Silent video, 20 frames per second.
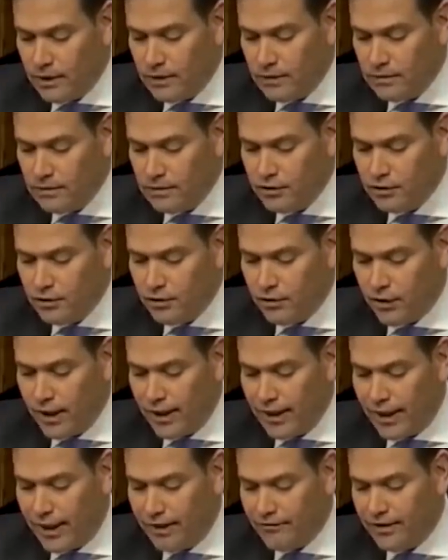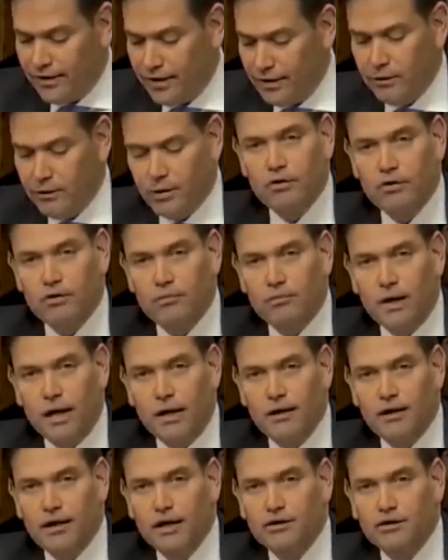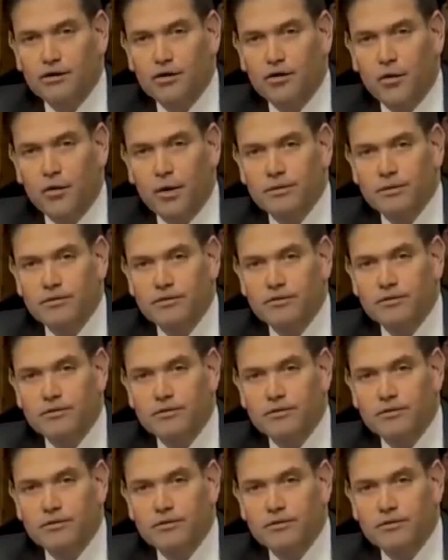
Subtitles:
Ukraine have chemical or biological weapons?